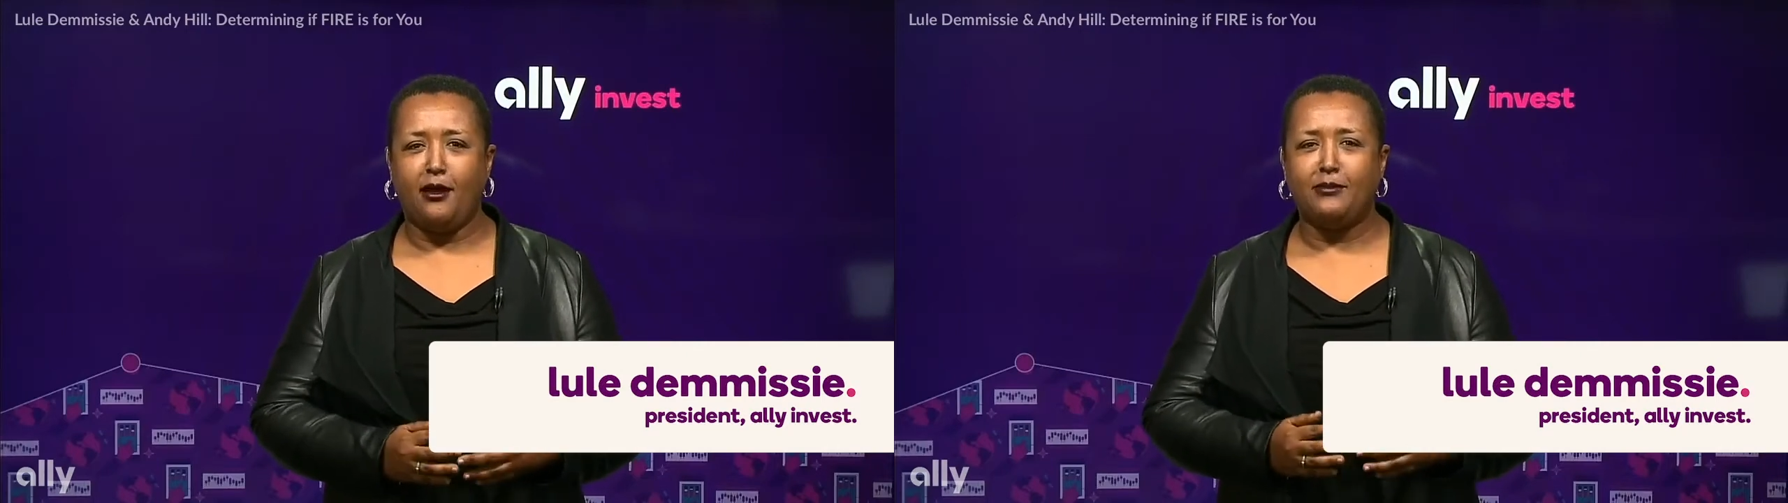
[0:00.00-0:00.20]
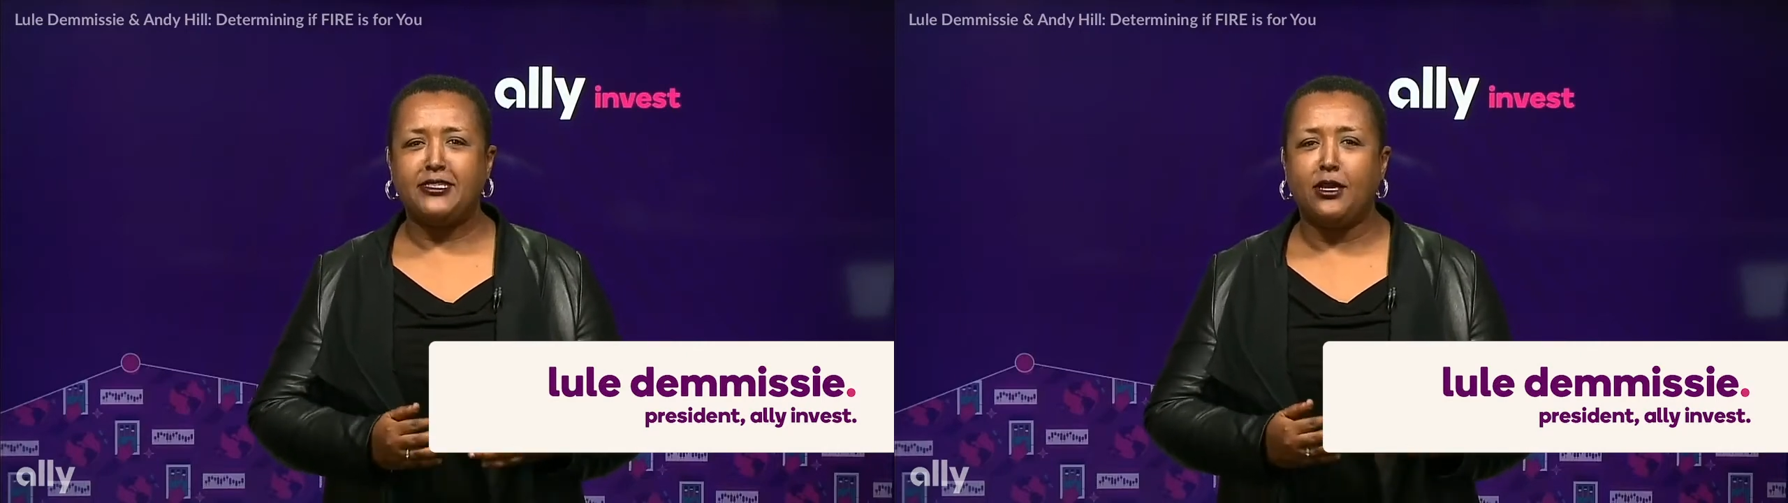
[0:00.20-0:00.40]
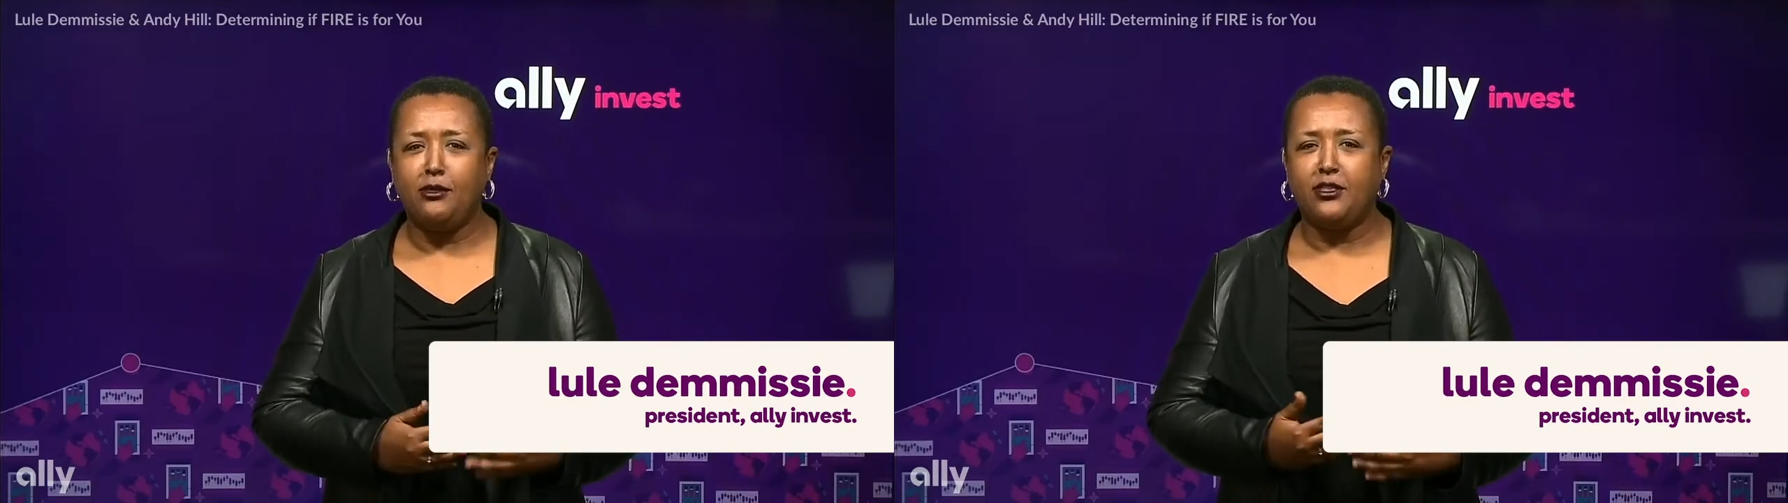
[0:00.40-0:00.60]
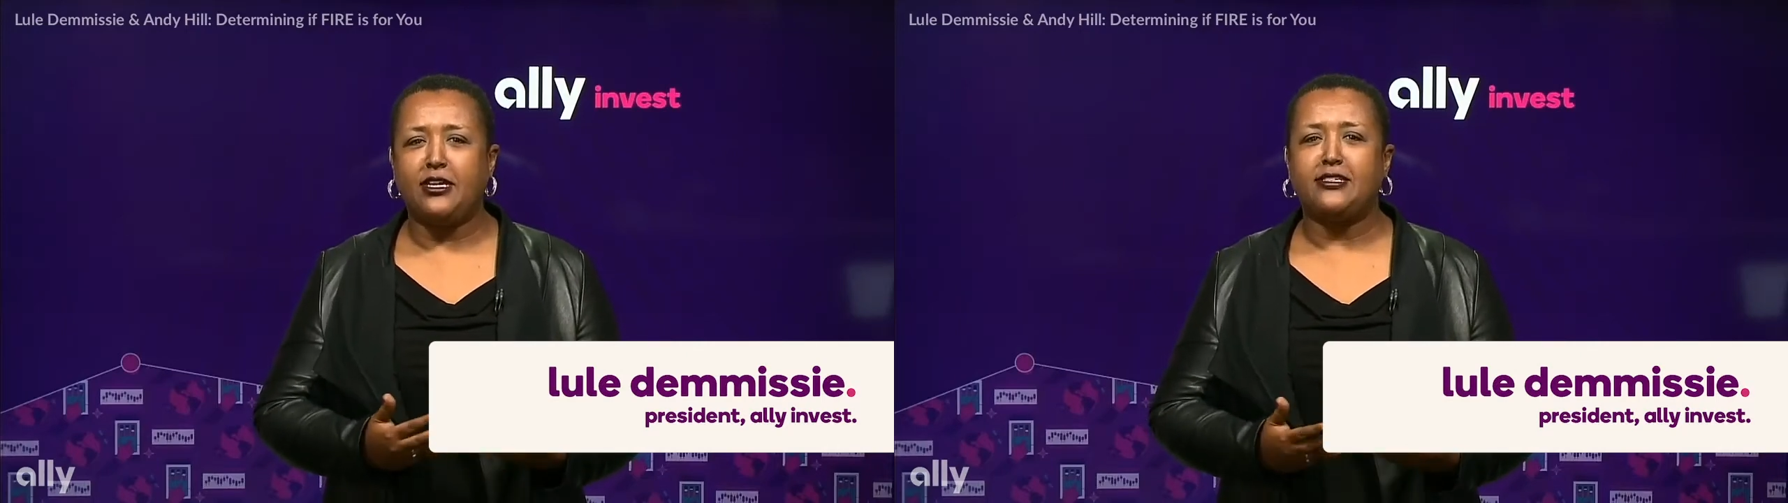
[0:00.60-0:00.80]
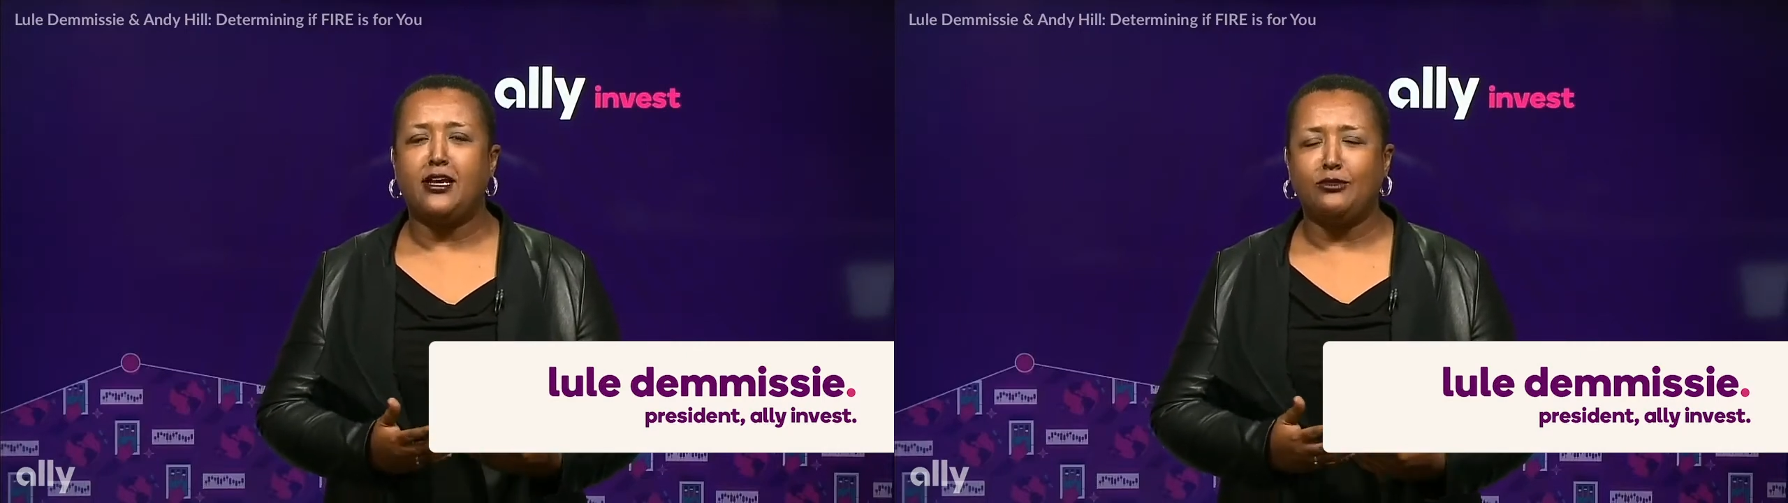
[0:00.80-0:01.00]
some of
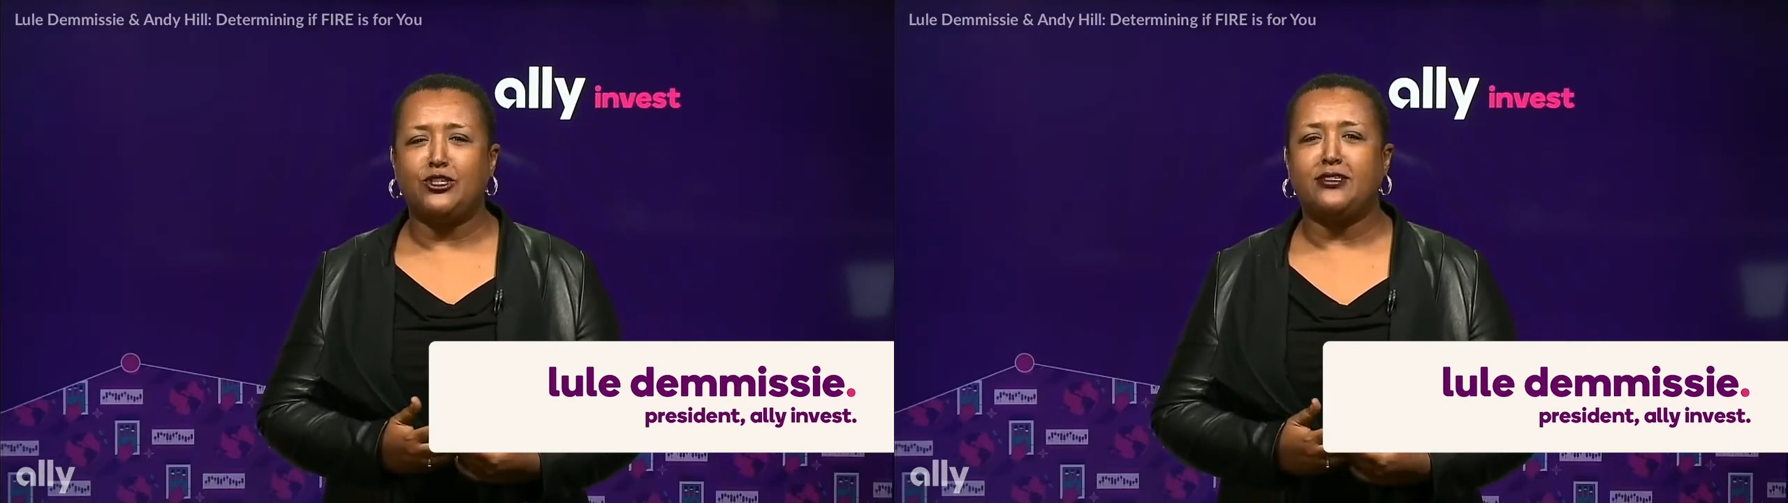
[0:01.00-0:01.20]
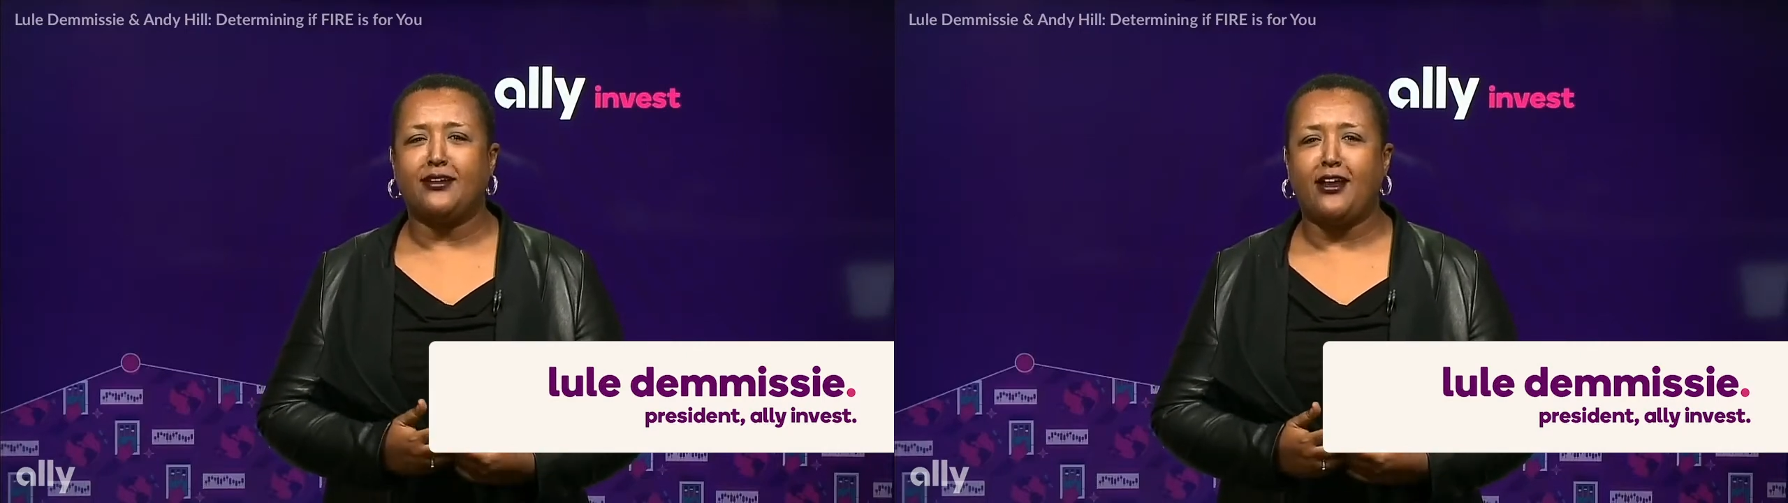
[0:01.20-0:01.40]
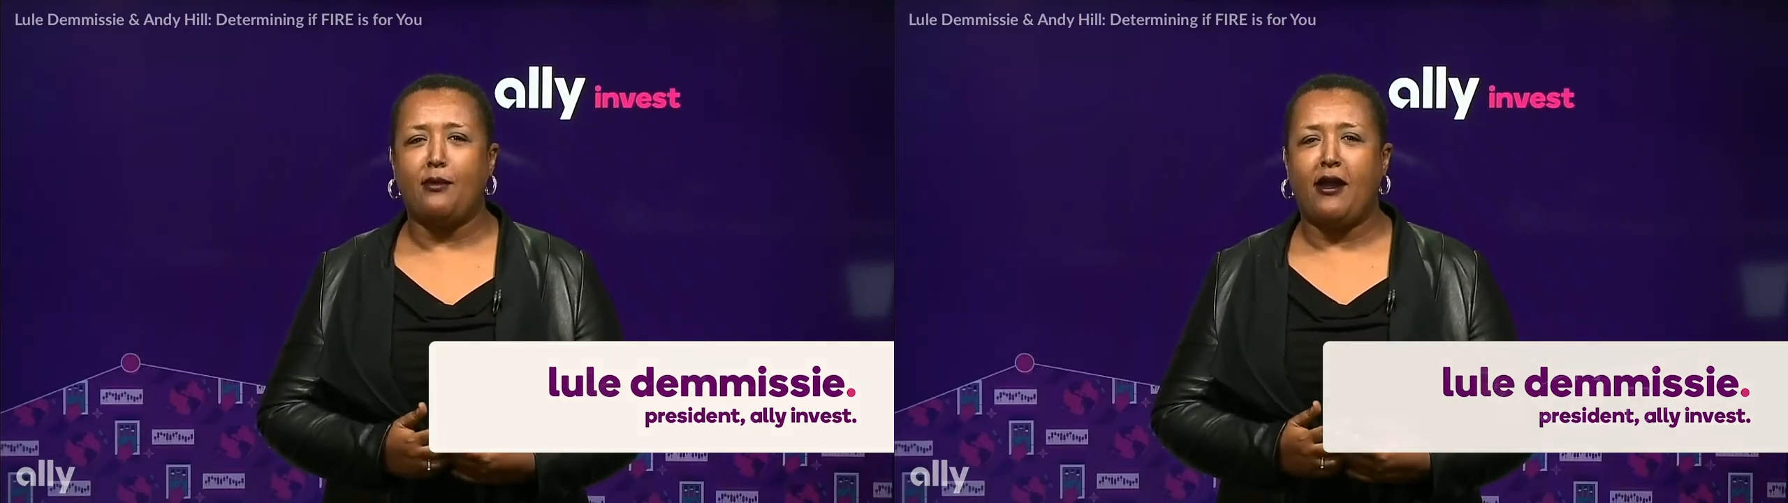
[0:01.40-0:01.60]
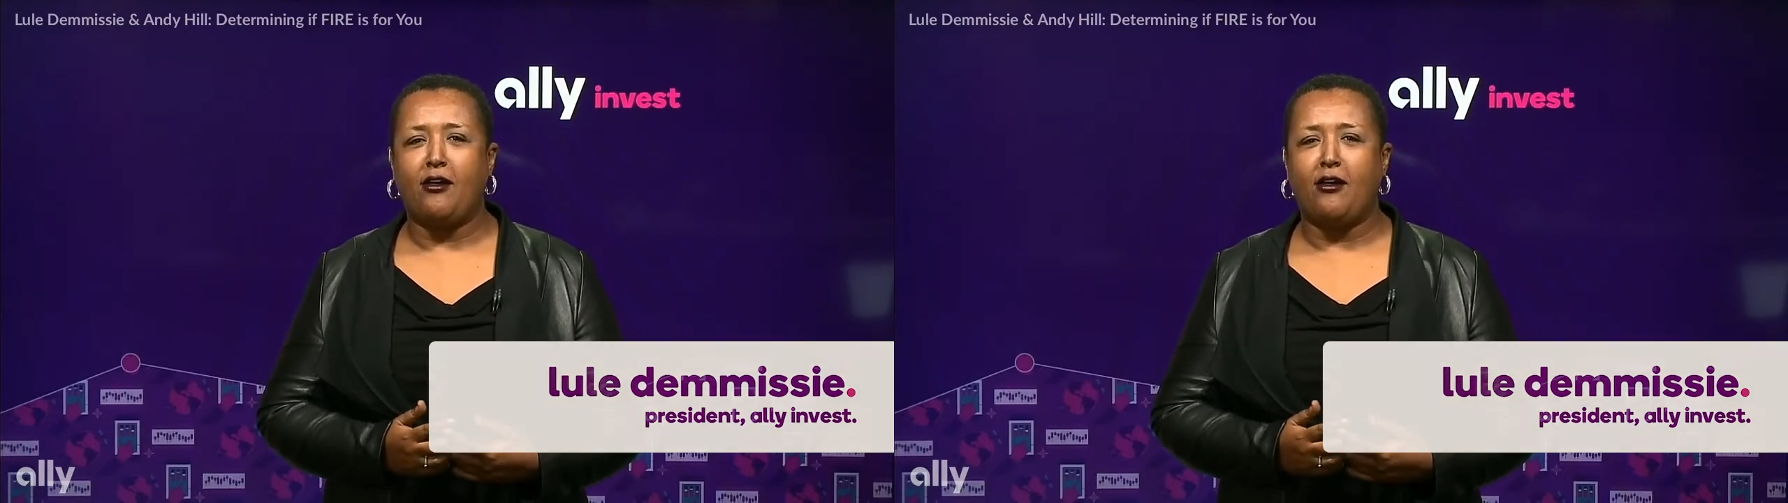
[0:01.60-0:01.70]
the assumptions that come